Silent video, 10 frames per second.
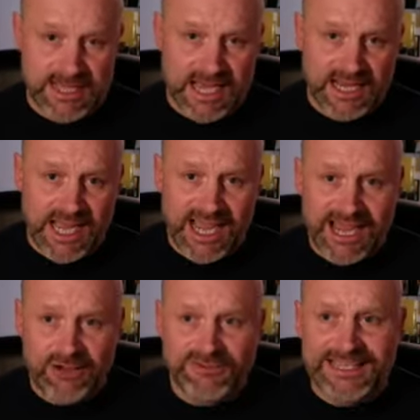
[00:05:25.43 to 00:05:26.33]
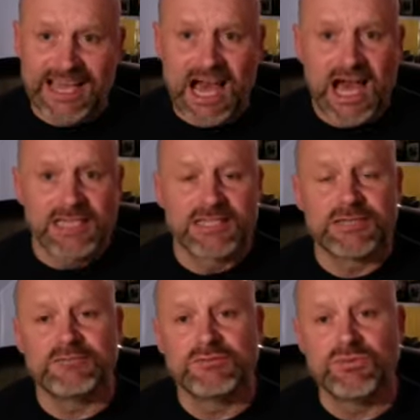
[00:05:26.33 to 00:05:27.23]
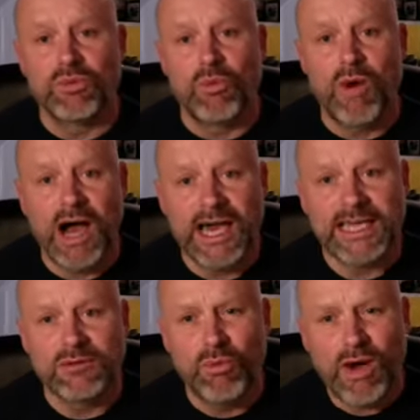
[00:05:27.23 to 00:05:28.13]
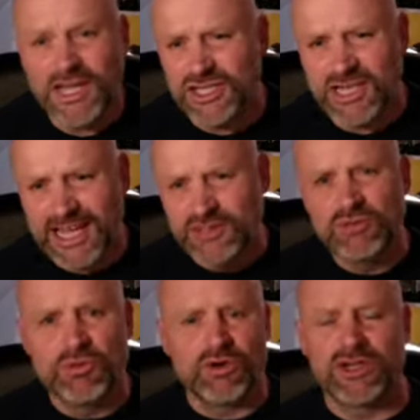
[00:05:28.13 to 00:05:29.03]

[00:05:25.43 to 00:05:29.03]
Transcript: And I often get asked, why should I do more?